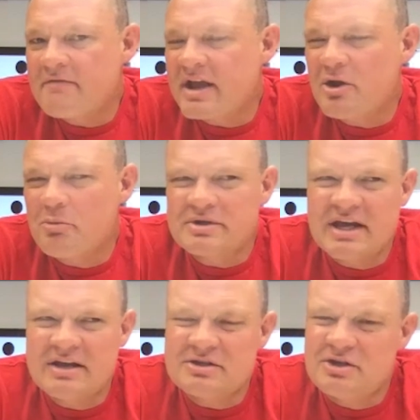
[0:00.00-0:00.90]
And I don't
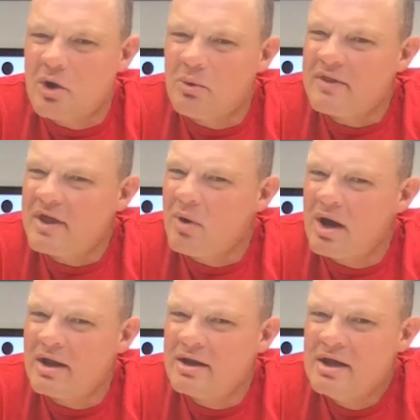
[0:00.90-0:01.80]
pretend to know what they
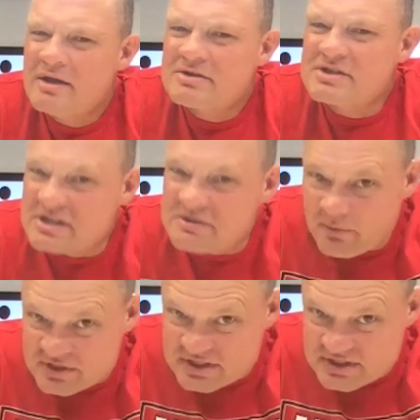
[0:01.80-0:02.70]
want. From
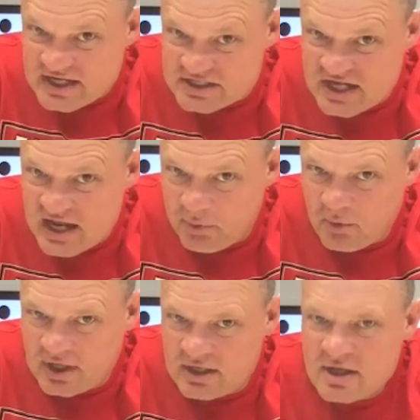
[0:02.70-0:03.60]
a success
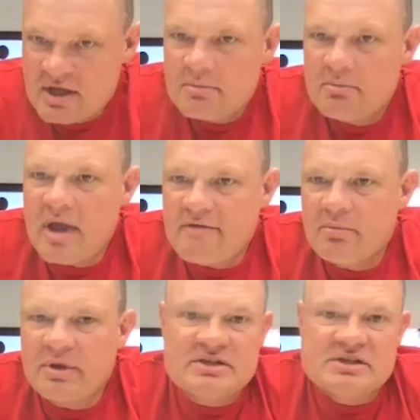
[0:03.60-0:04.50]
standpoint,
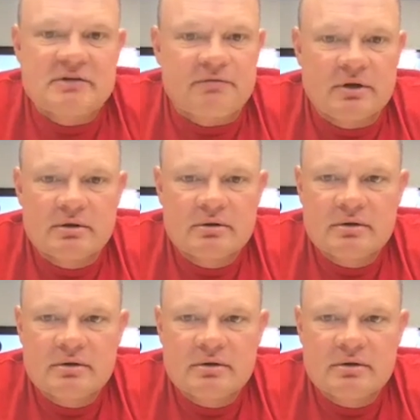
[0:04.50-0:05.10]
everybody's is different.